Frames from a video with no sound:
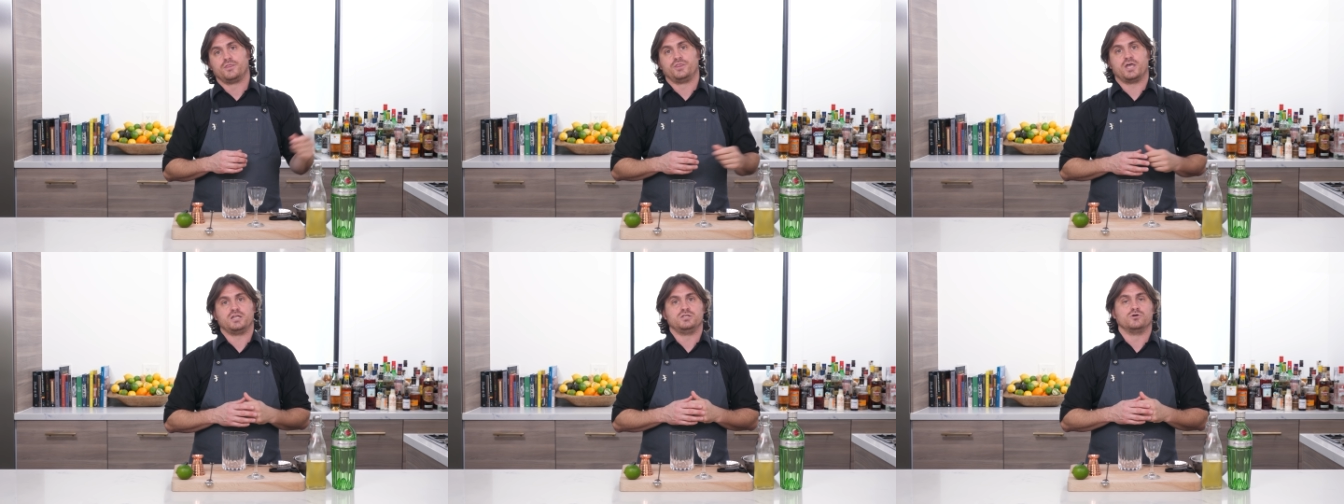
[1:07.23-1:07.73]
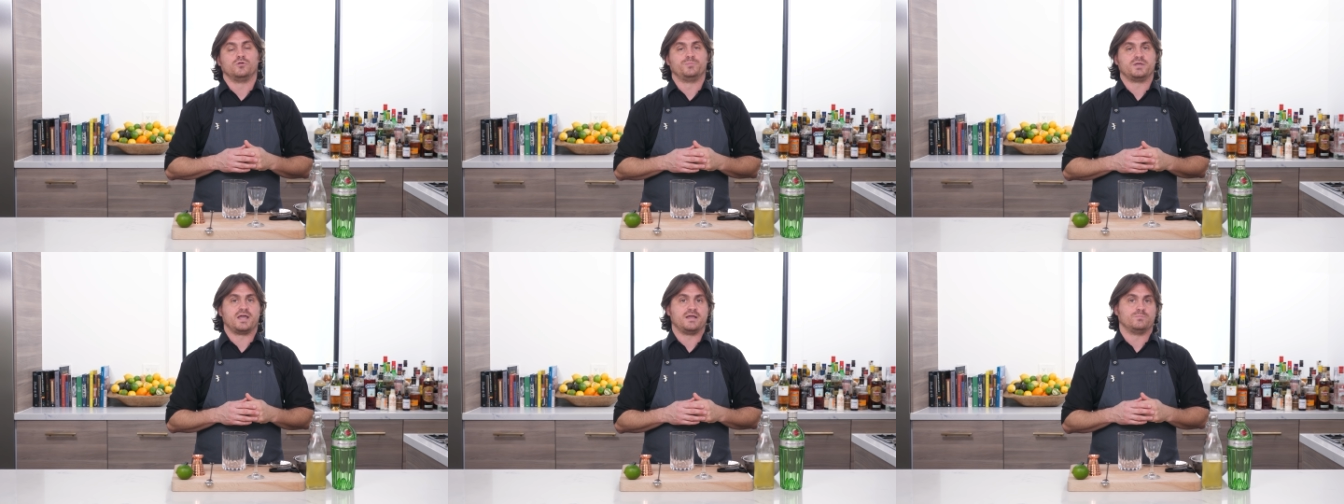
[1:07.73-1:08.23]
then you'll
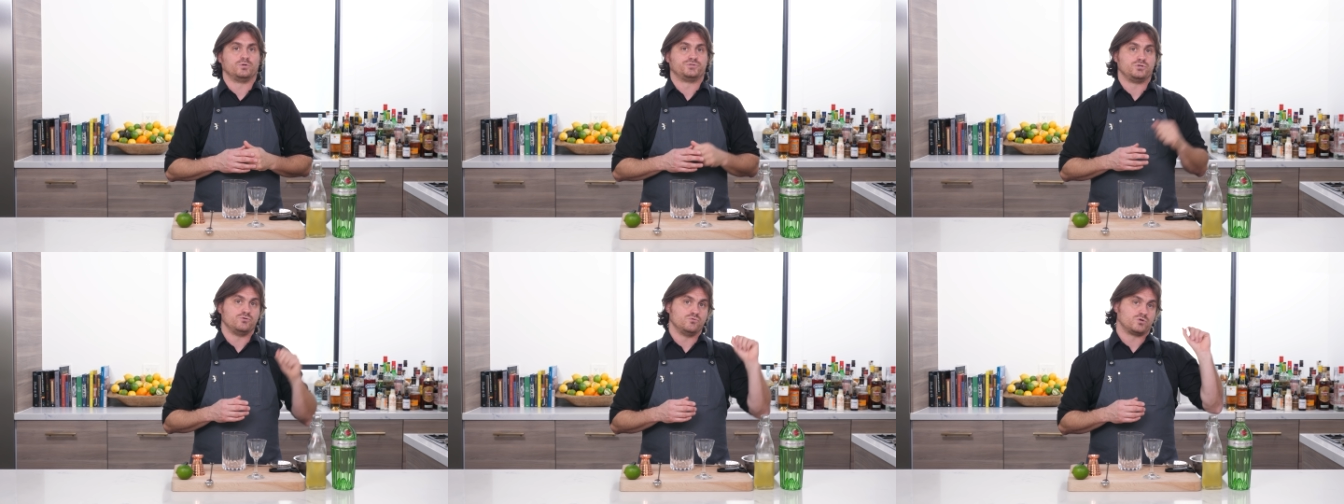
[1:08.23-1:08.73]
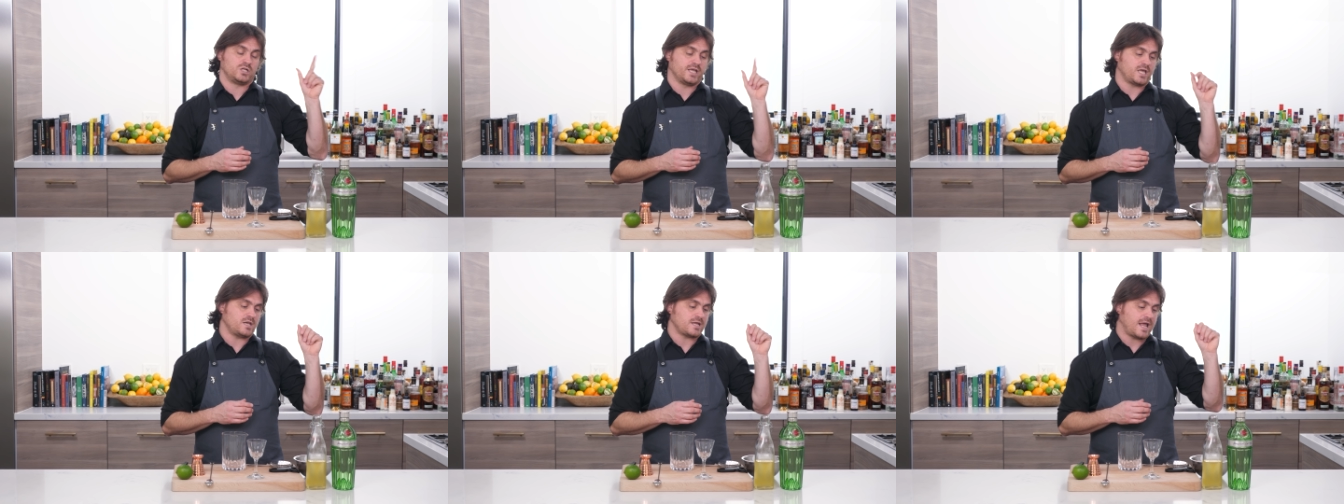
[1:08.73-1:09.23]
be able to
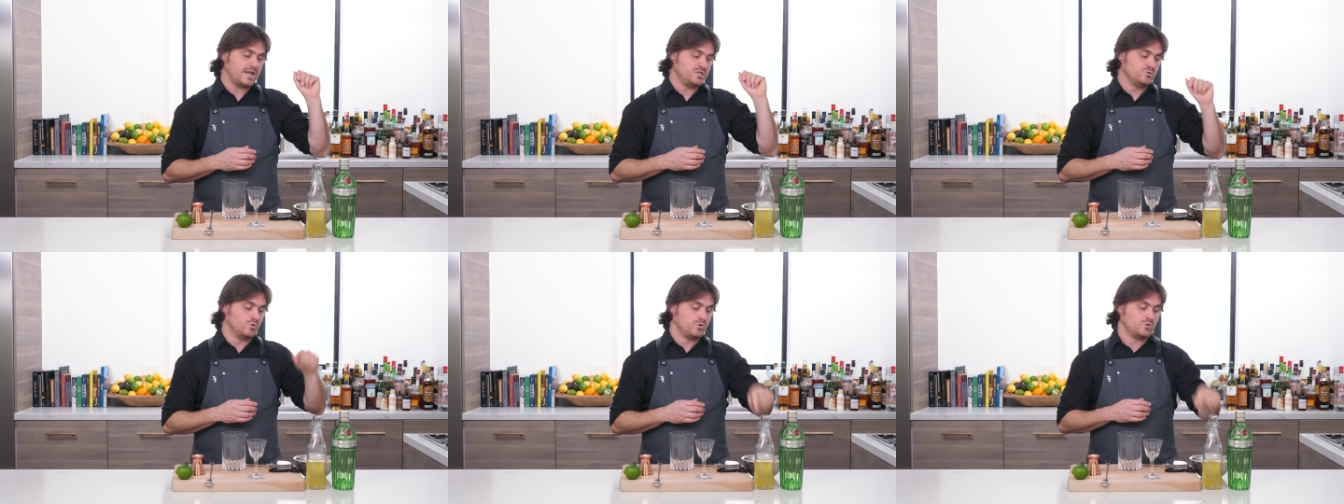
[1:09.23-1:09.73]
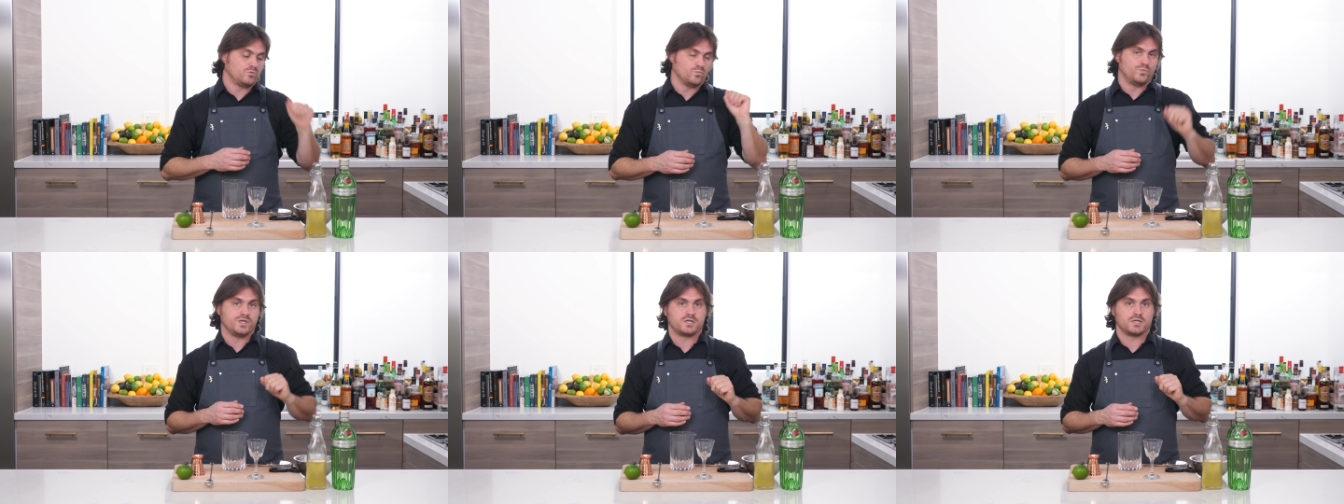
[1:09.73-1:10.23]
click it and you'll
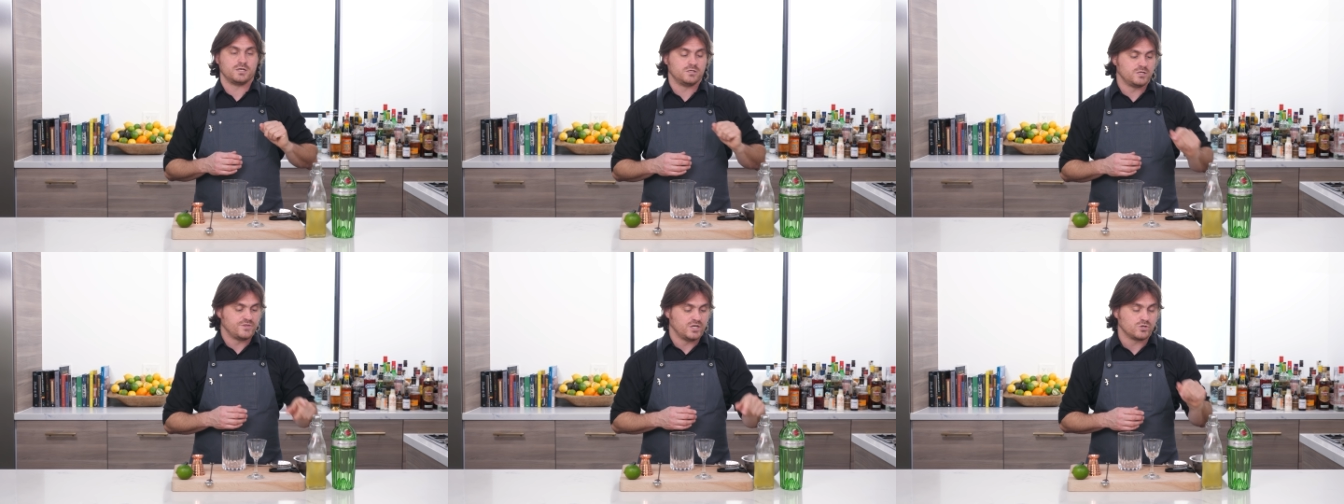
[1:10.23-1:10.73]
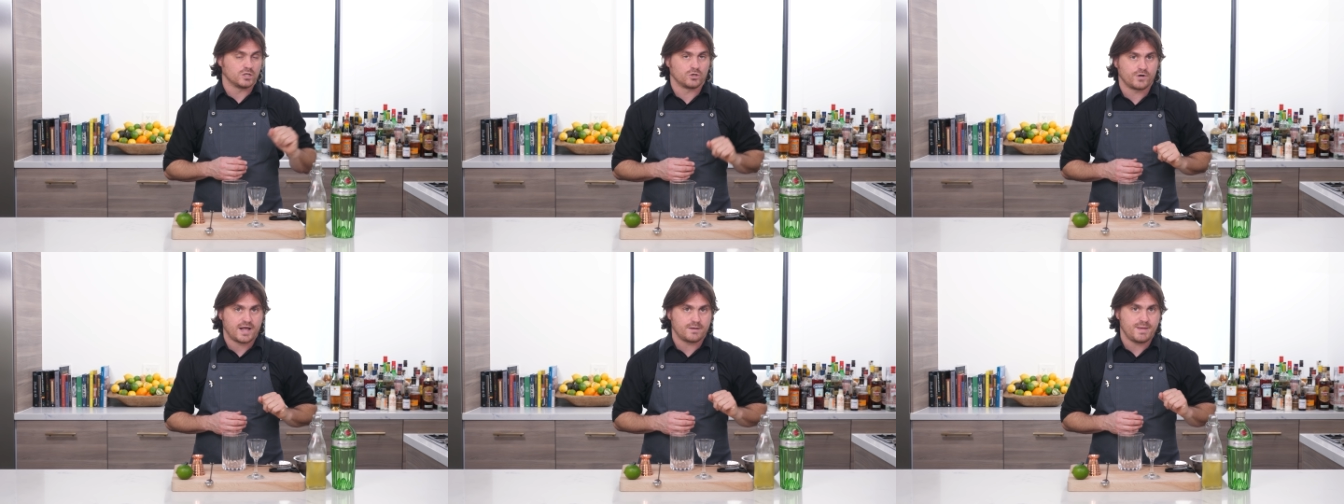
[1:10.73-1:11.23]
we can then you can
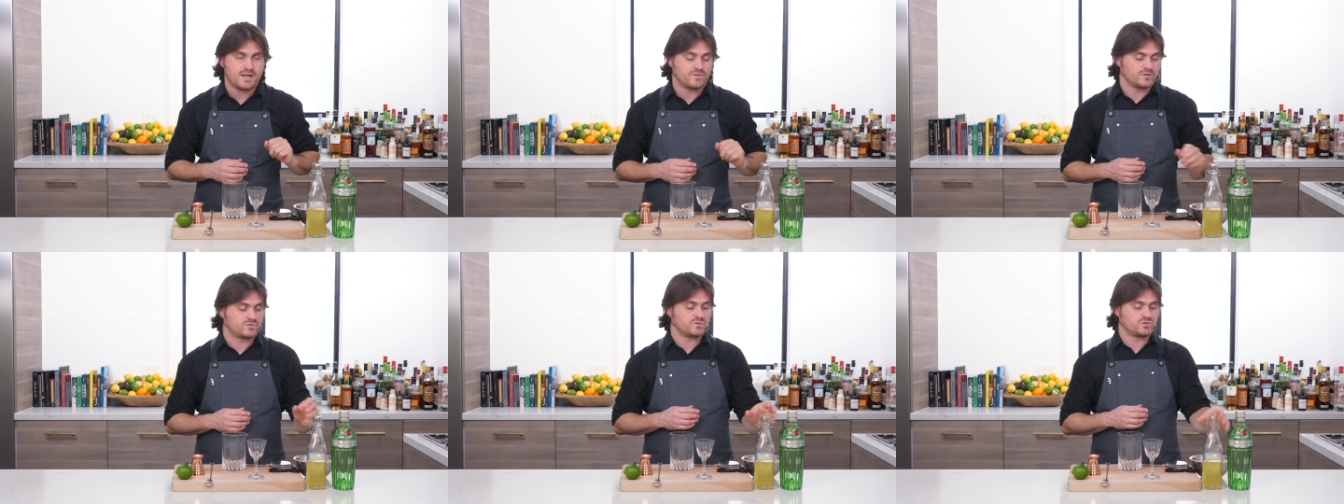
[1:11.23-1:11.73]
learn how to make this.